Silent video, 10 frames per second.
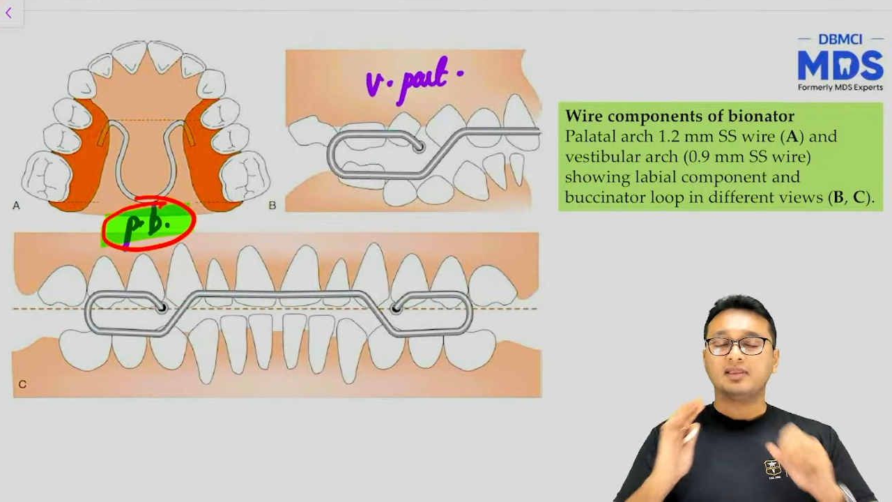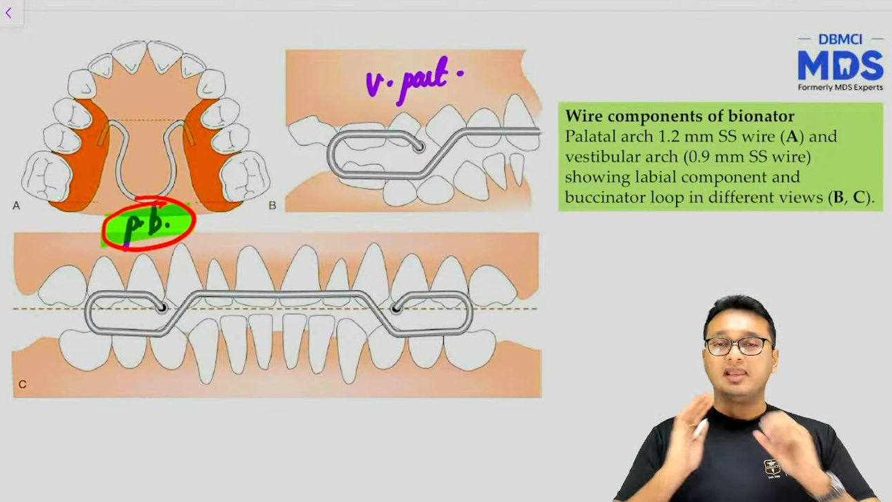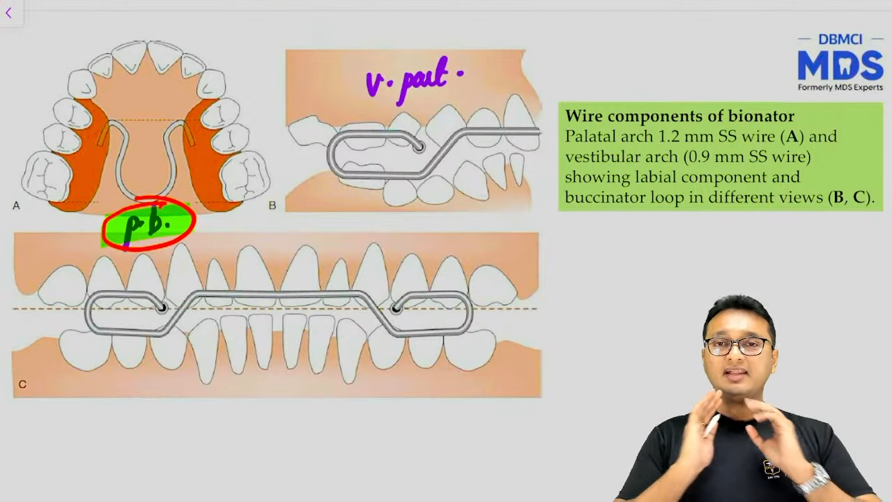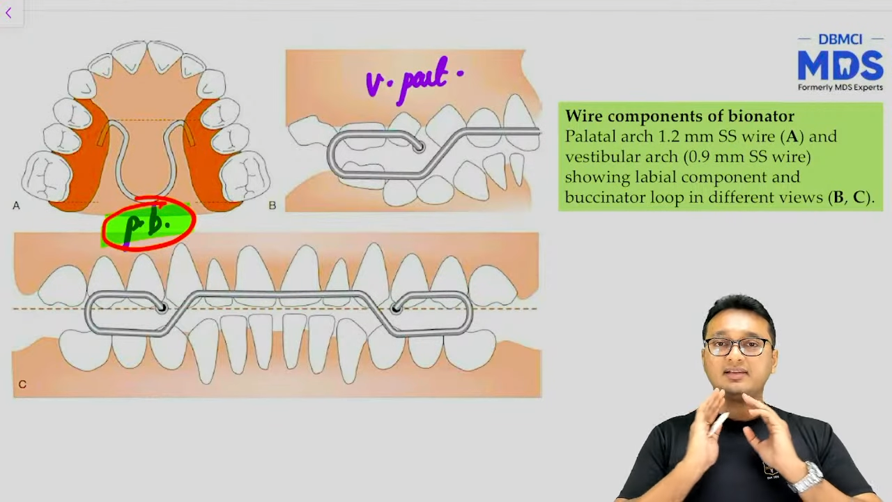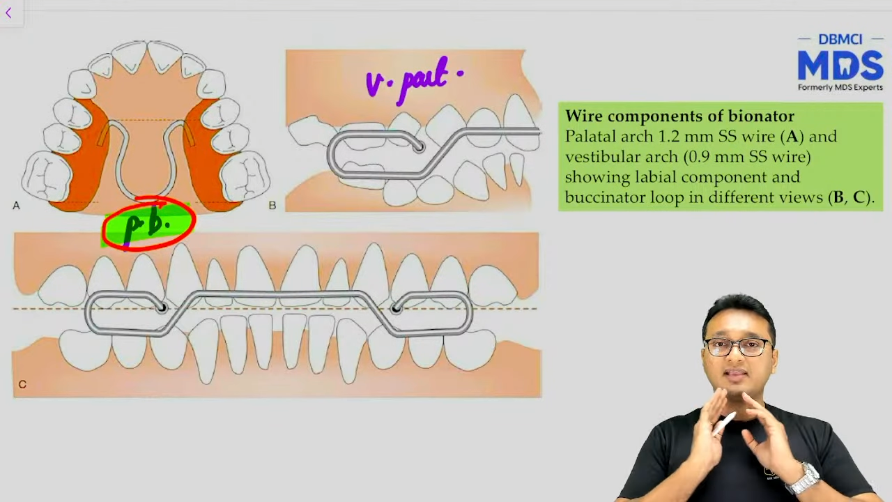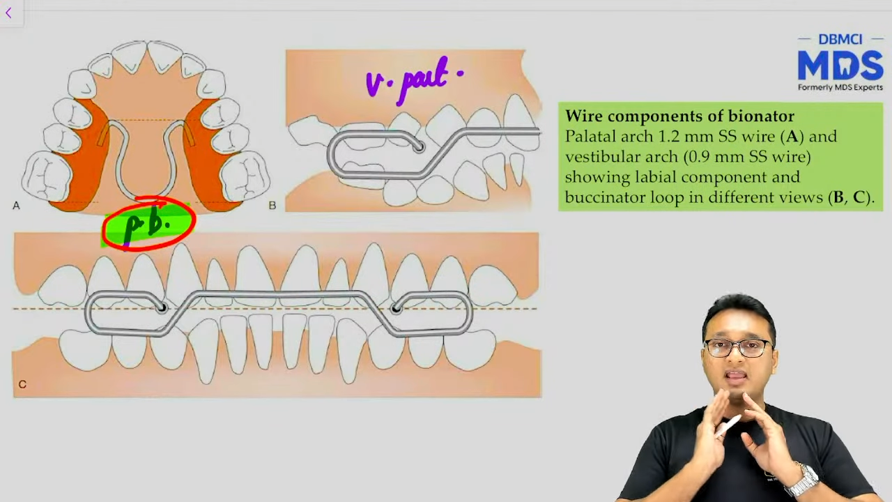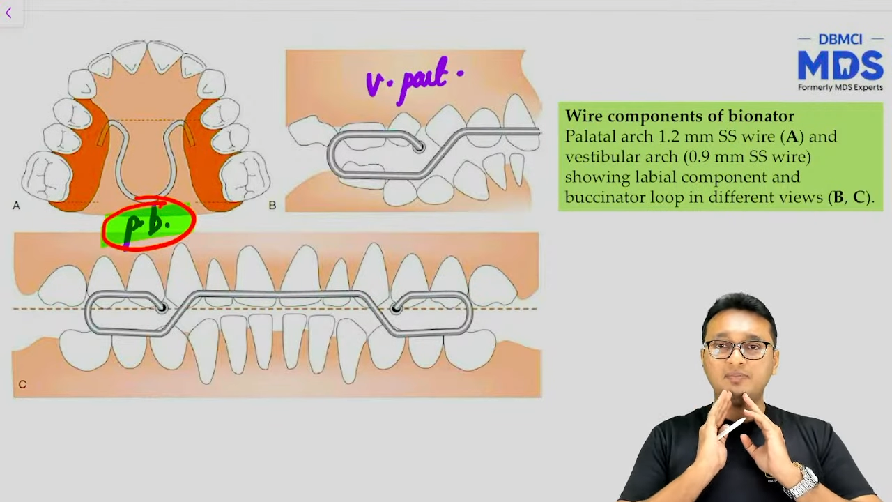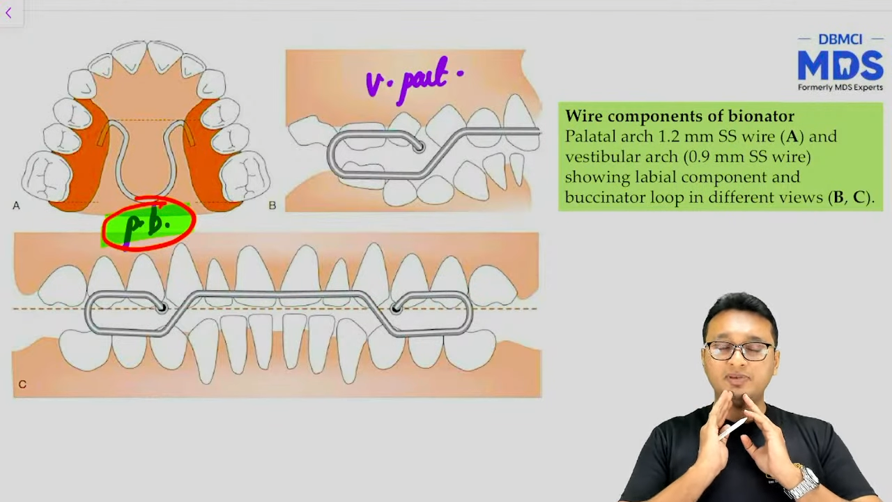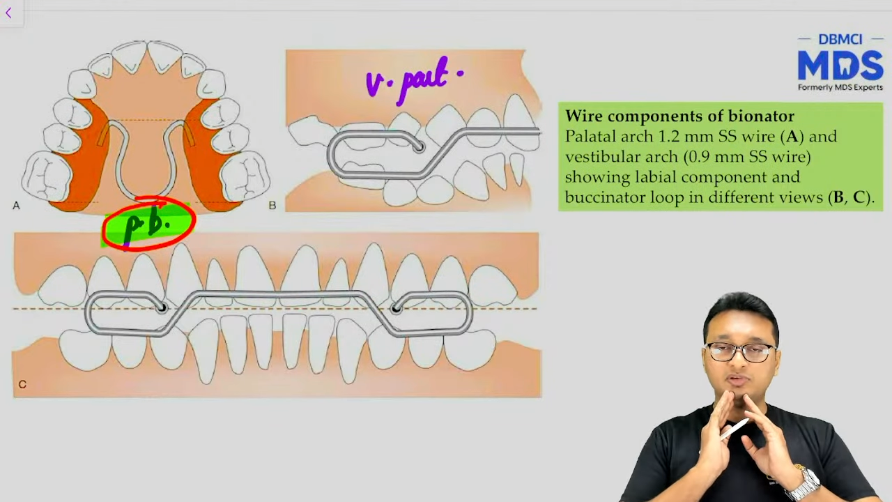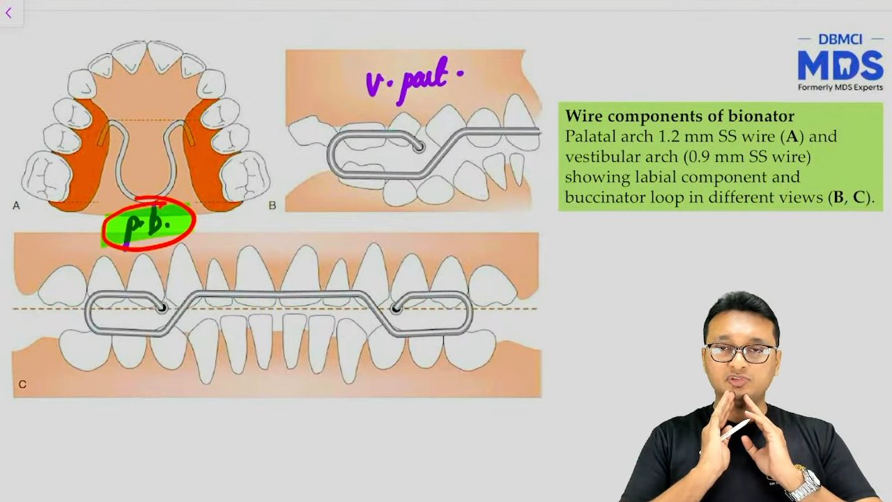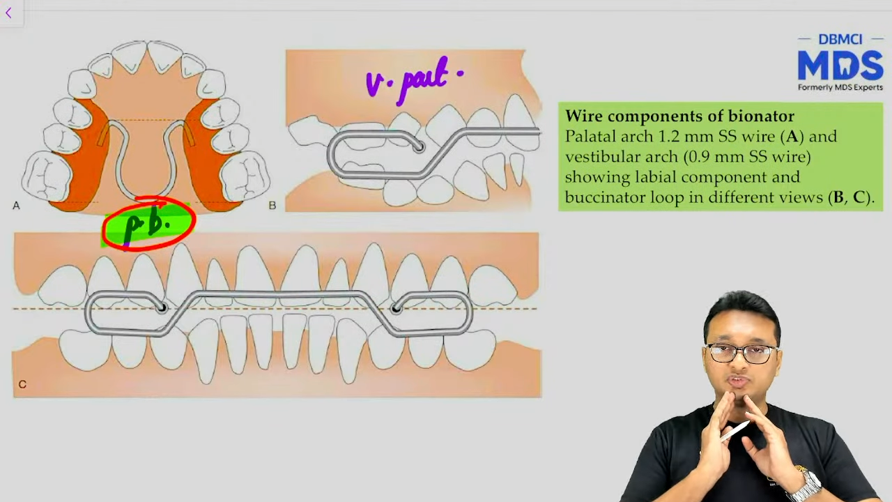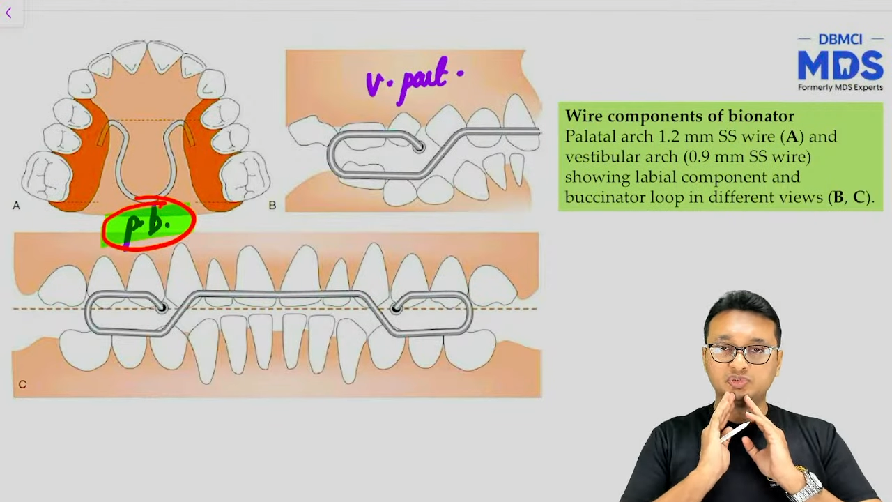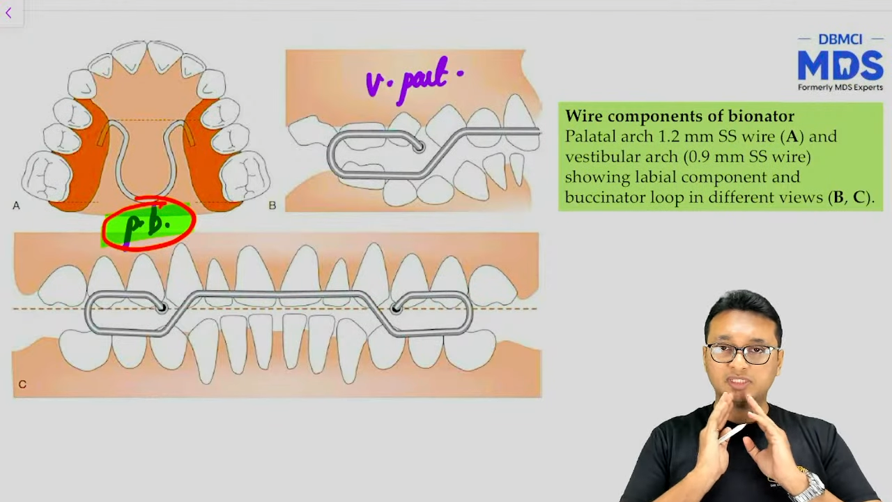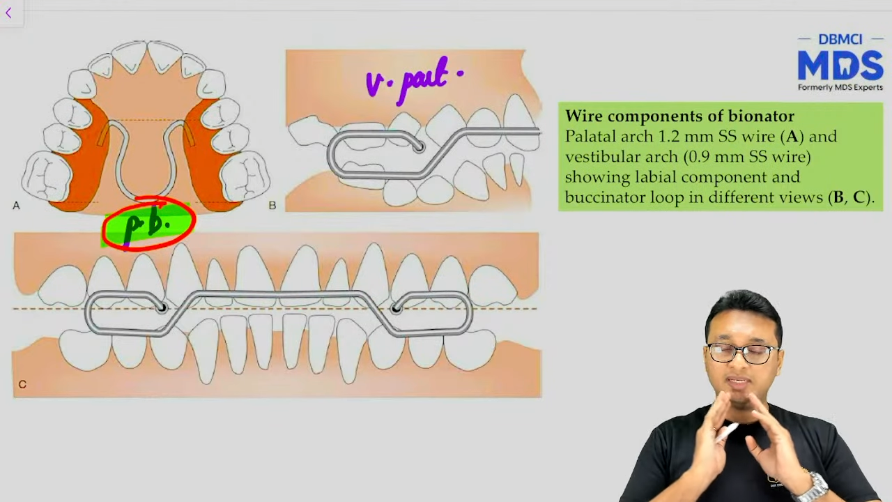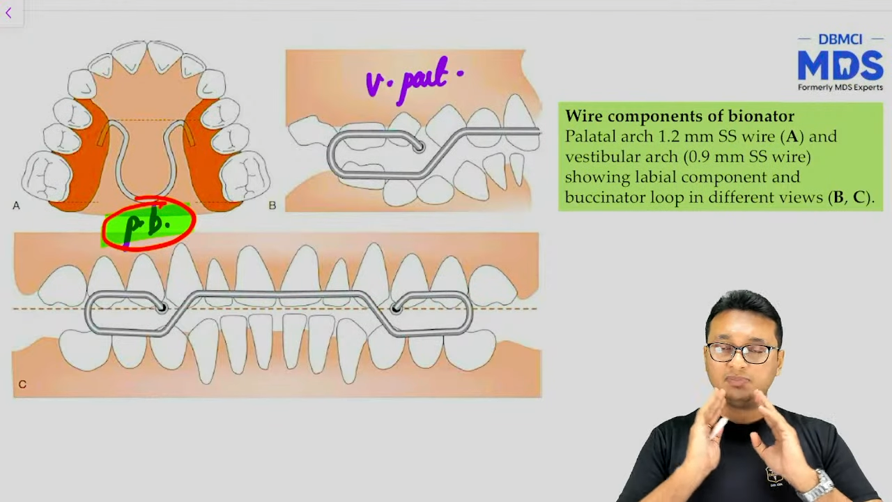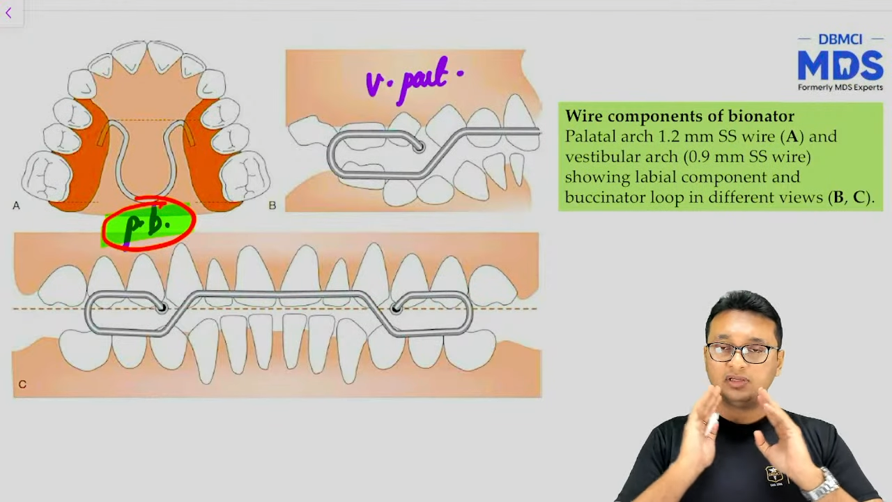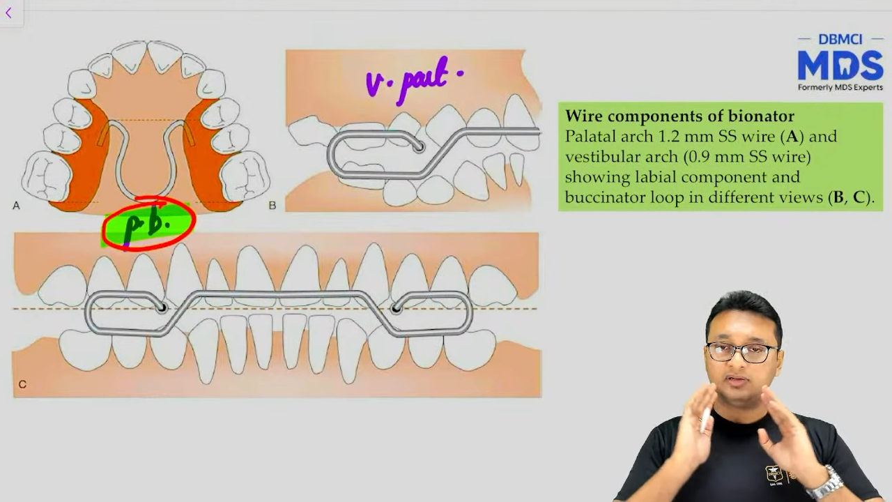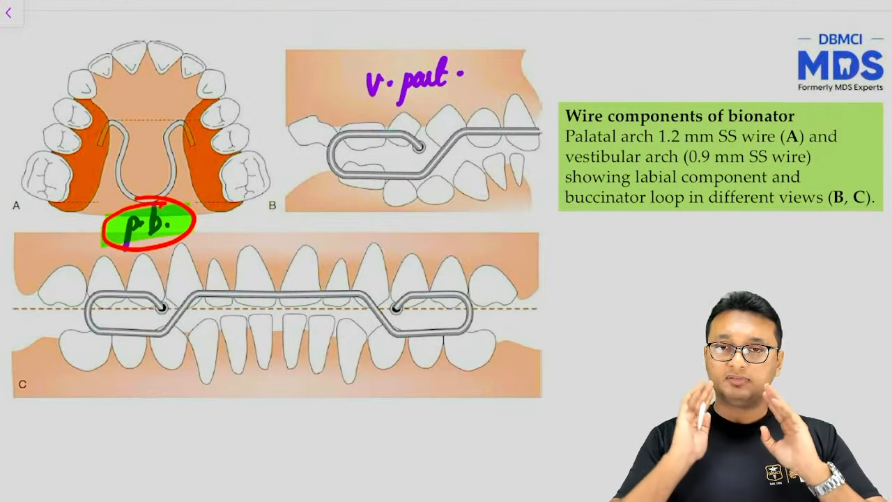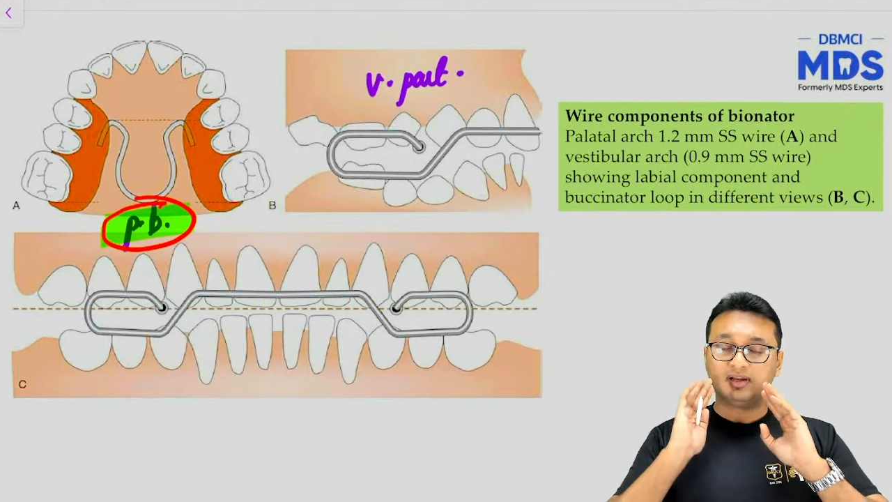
it can be used to keep the